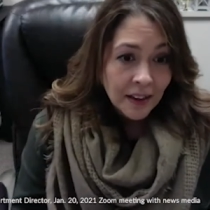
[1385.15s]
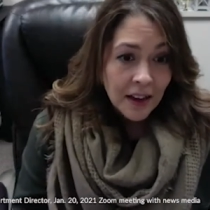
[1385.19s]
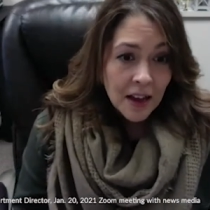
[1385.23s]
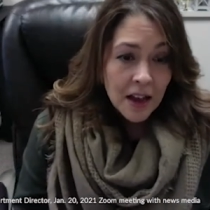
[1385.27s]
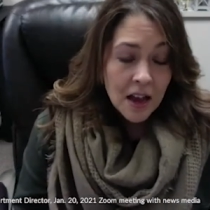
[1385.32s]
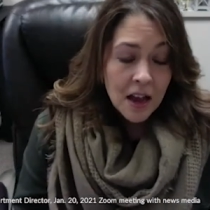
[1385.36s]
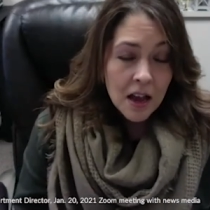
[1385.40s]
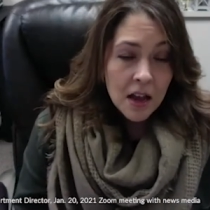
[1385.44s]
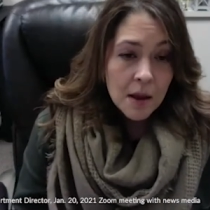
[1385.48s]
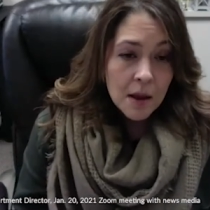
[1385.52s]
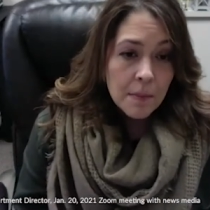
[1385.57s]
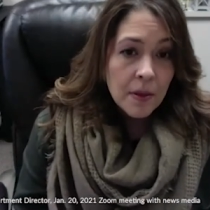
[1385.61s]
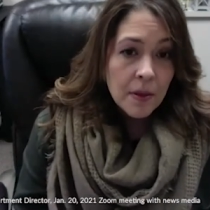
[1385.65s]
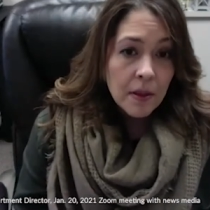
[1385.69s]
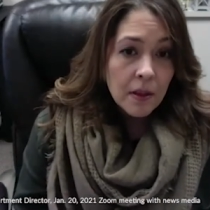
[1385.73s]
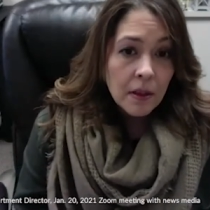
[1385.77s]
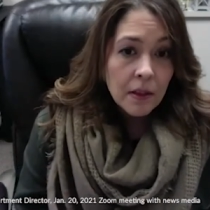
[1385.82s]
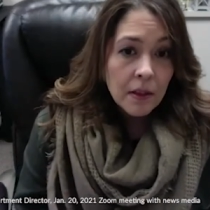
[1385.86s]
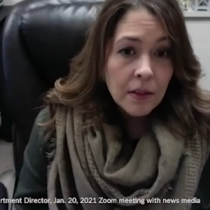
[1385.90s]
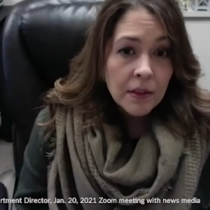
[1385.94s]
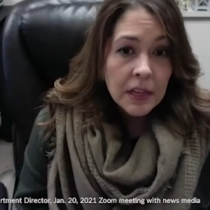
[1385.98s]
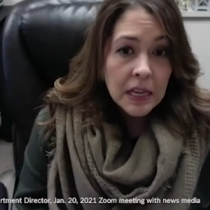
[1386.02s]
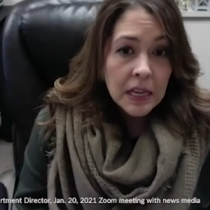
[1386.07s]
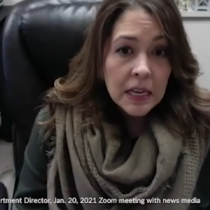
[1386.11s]
Um,
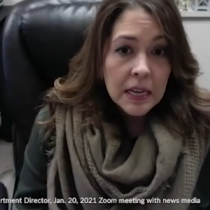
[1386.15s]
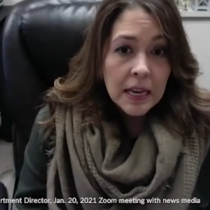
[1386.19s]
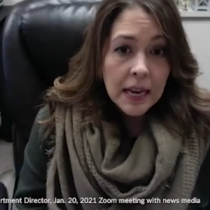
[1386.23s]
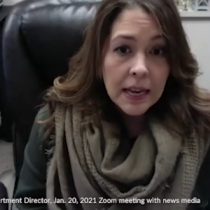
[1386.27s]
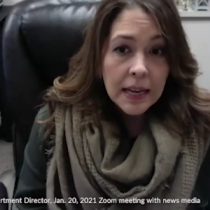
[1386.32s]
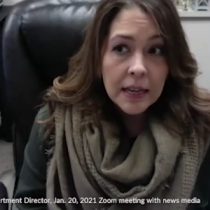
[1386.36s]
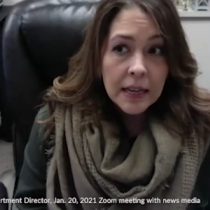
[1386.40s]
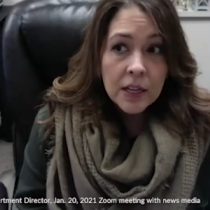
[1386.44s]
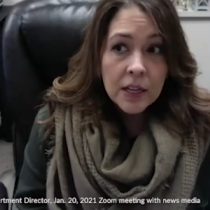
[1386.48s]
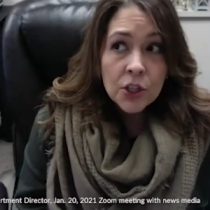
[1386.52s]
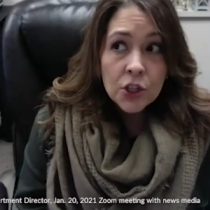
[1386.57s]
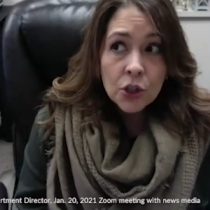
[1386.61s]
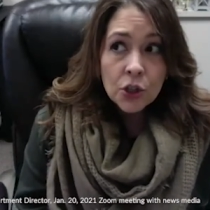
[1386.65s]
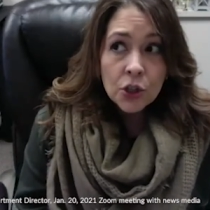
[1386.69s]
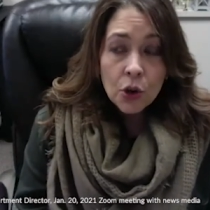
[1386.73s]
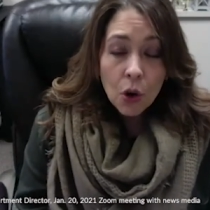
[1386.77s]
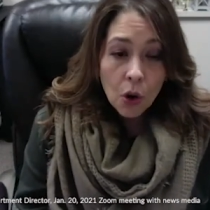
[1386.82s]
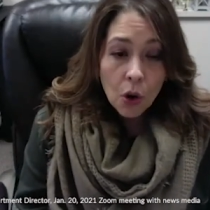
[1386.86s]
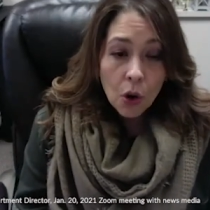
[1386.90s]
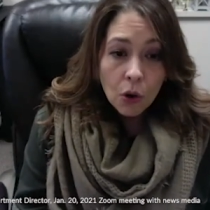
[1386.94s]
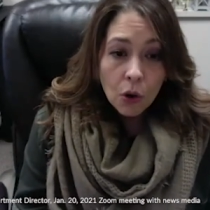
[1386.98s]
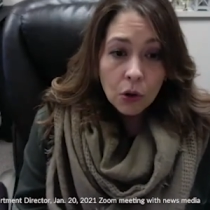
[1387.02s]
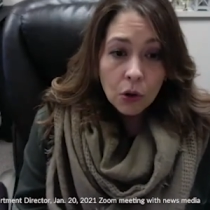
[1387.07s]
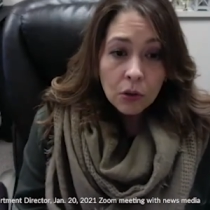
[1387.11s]
the end
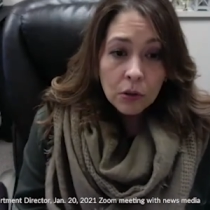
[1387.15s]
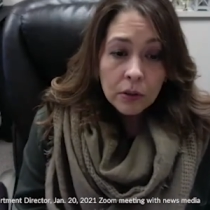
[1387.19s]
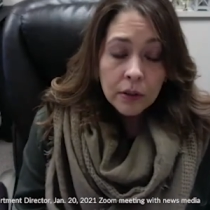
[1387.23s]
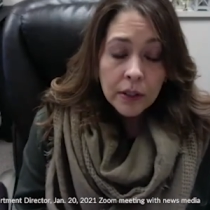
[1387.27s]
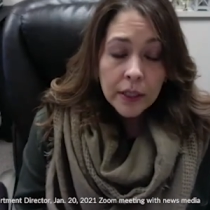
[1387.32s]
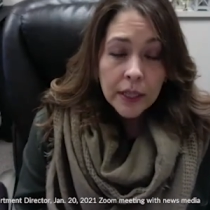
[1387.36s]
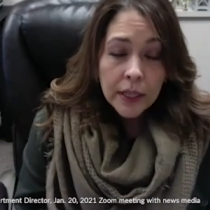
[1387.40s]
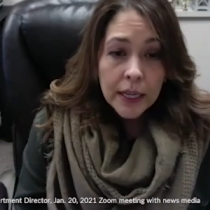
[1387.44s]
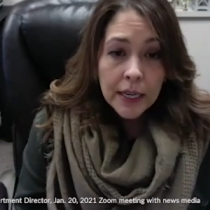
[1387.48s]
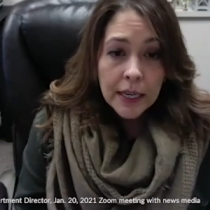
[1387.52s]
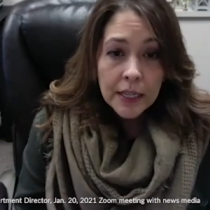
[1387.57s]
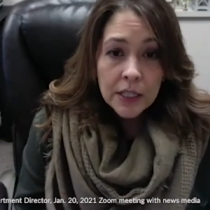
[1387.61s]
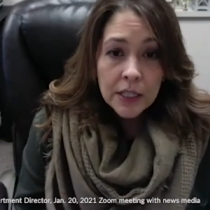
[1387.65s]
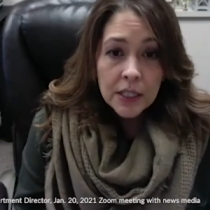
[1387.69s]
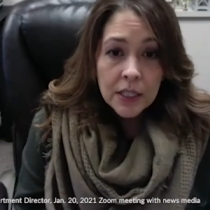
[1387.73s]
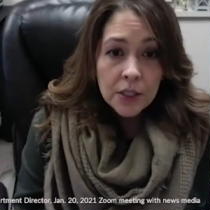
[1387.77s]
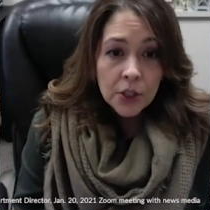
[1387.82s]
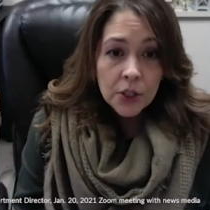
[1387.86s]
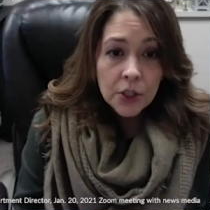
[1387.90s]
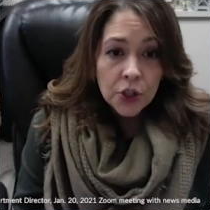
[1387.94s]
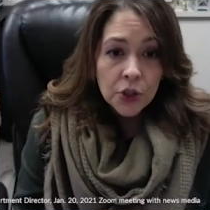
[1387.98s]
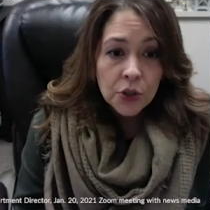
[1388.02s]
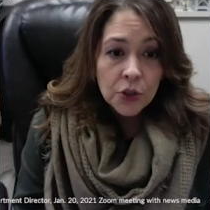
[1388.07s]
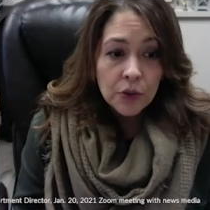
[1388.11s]
goal is
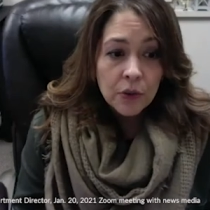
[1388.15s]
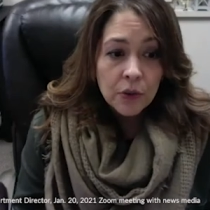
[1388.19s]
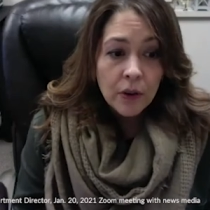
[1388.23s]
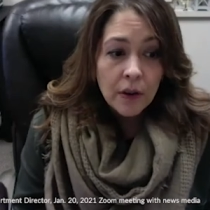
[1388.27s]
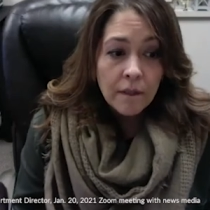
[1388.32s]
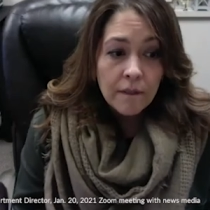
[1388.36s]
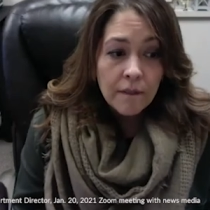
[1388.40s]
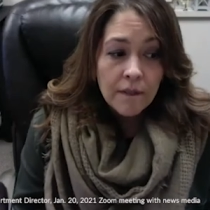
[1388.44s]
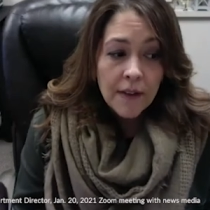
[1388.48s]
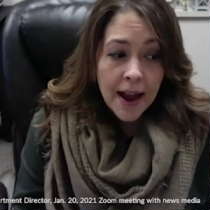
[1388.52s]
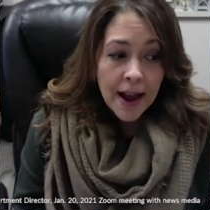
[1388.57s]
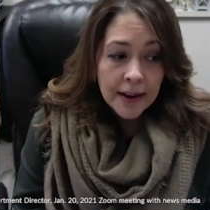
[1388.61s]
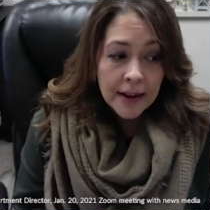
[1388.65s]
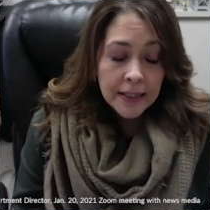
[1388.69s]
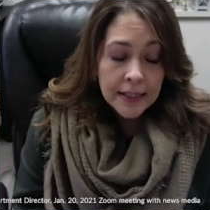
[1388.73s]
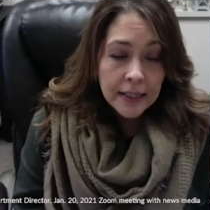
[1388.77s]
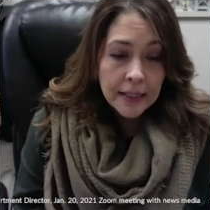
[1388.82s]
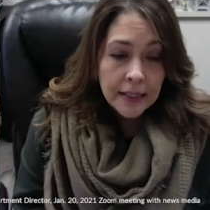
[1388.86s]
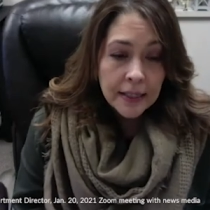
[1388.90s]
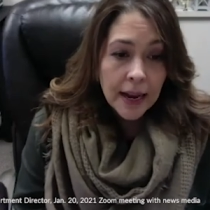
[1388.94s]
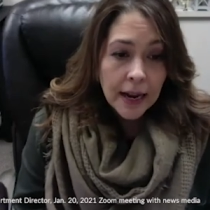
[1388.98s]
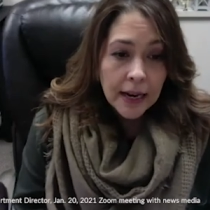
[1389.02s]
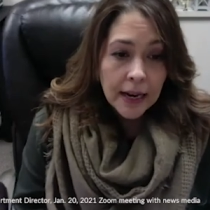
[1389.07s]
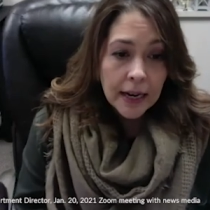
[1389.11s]
to
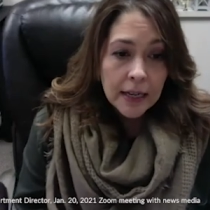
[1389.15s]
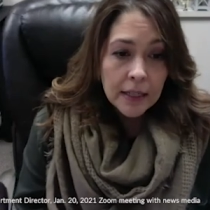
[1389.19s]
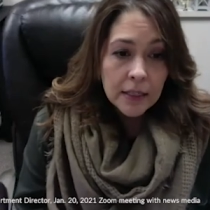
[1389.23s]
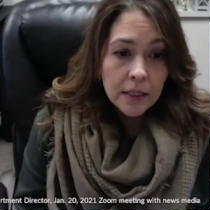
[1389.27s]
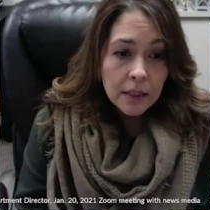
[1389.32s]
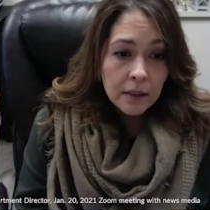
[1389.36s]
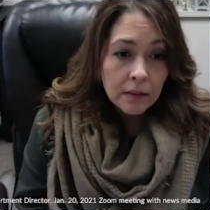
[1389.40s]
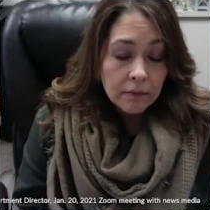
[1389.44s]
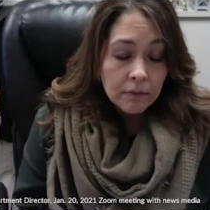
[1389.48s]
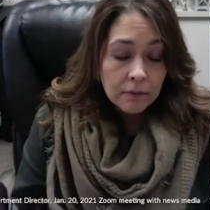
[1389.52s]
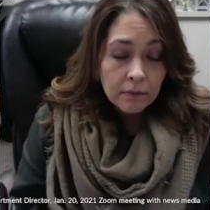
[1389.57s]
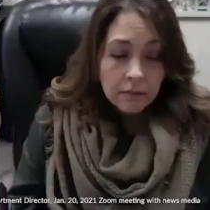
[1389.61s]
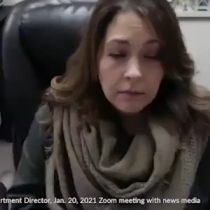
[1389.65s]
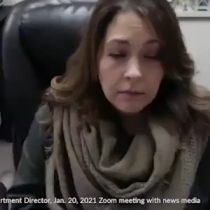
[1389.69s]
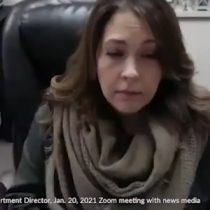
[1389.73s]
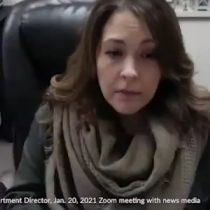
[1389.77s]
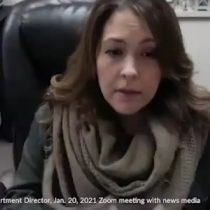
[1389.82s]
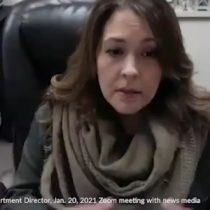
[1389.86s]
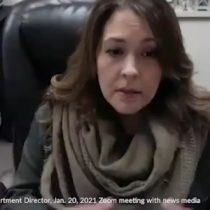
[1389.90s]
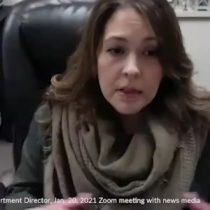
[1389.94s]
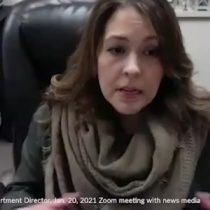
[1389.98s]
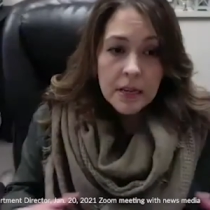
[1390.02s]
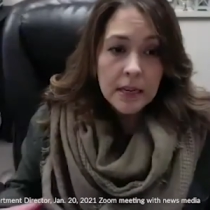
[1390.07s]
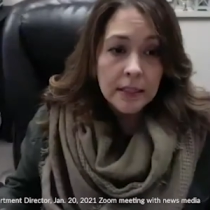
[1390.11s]
vaccinate
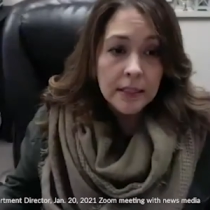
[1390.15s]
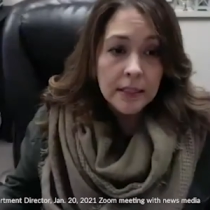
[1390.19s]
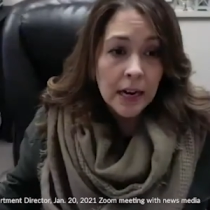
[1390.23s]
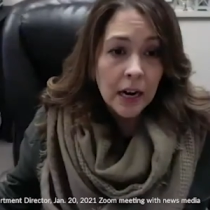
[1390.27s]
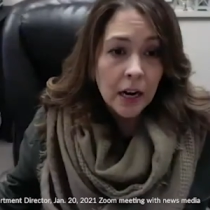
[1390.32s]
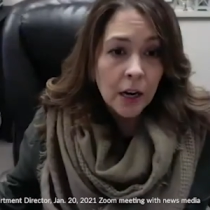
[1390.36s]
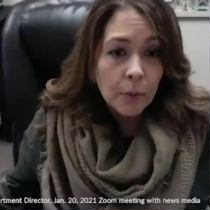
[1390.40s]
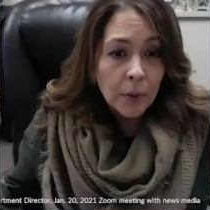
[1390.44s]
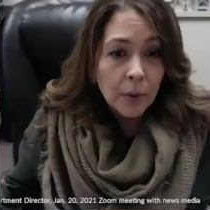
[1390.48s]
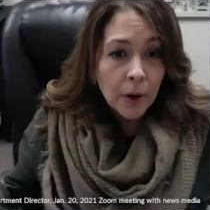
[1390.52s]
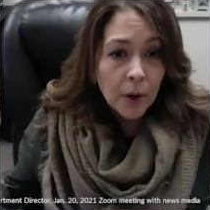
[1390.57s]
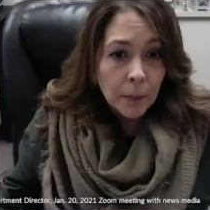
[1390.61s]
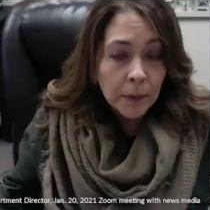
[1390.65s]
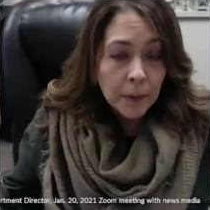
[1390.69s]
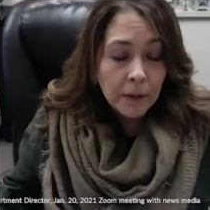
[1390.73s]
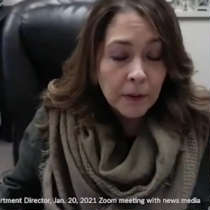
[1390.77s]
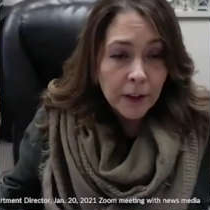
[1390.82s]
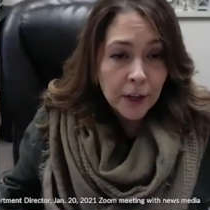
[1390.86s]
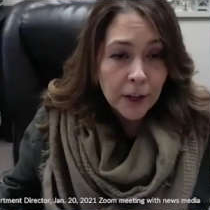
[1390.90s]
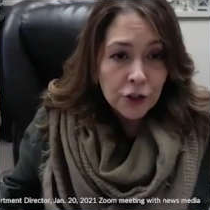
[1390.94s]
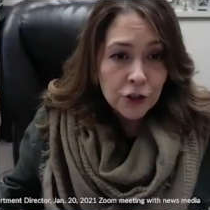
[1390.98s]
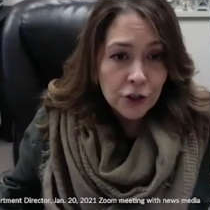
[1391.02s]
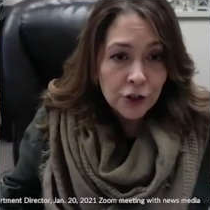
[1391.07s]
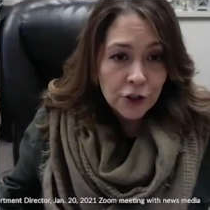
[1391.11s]
the entire
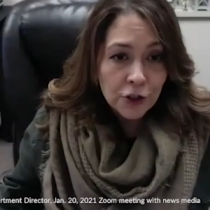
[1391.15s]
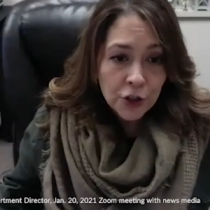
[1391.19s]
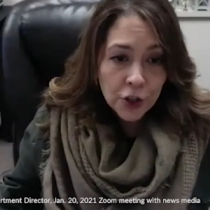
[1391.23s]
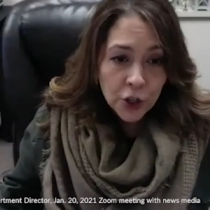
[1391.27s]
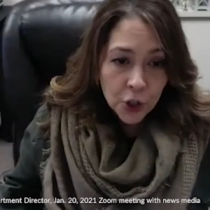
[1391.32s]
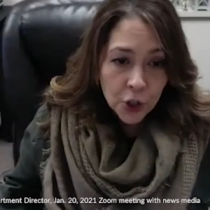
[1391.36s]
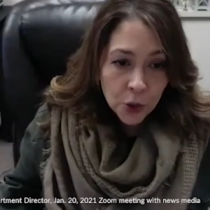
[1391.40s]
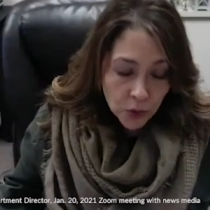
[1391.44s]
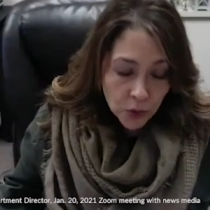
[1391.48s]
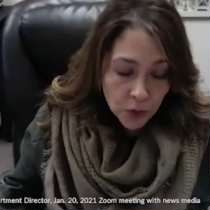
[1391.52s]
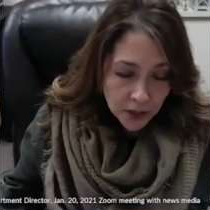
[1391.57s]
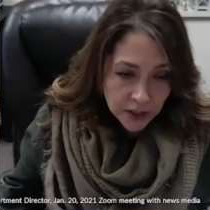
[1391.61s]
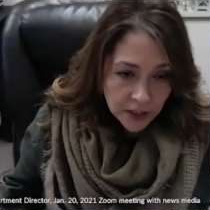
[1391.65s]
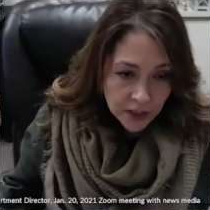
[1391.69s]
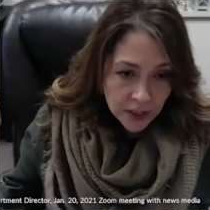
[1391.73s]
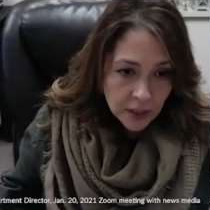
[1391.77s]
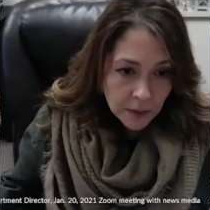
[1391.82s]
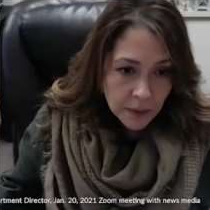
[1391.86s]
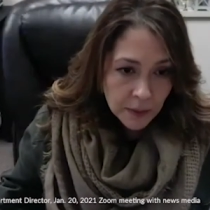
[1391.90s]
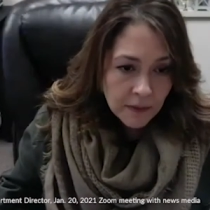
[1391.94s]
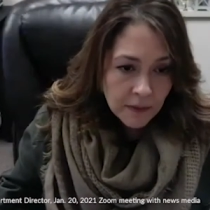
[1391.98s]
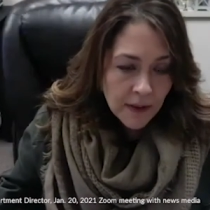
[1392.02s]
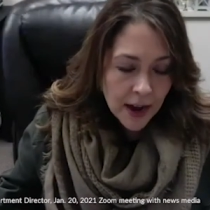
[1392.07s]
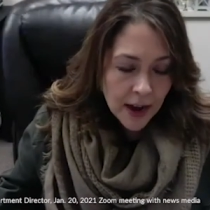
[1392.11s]
population who wants to
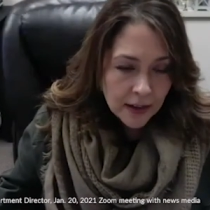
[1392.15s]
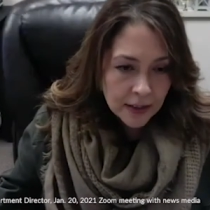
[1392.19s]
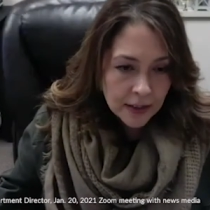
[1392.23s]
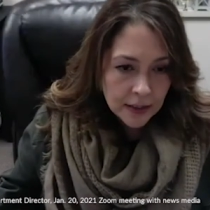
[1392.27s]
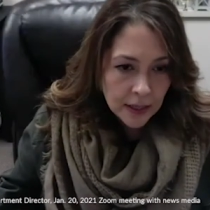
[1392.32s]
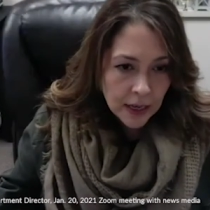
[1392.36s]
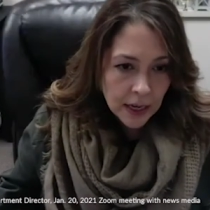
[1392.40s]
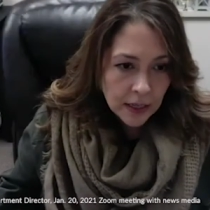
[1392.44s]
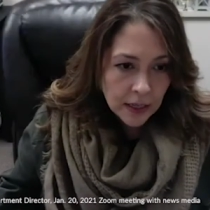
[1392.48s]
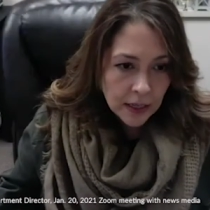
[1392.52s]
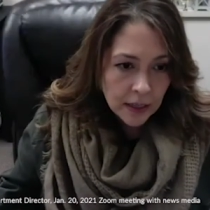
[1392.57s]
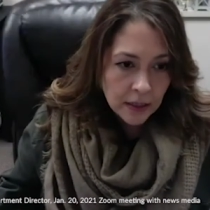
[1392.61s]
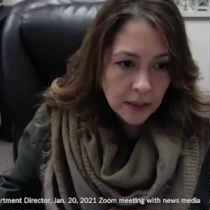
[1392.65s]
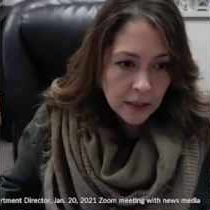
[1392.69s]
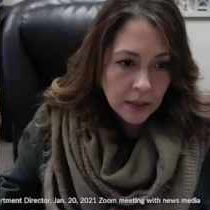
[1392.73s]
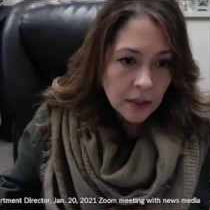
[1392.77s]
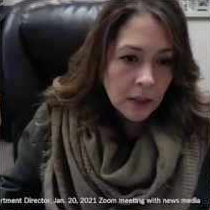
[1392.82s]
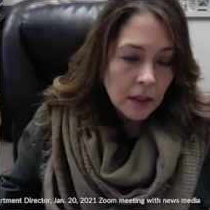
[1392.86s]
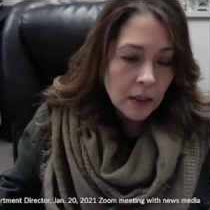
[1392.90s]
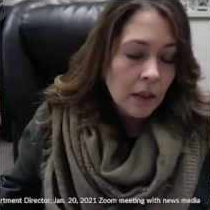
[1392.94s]
be vaccinated.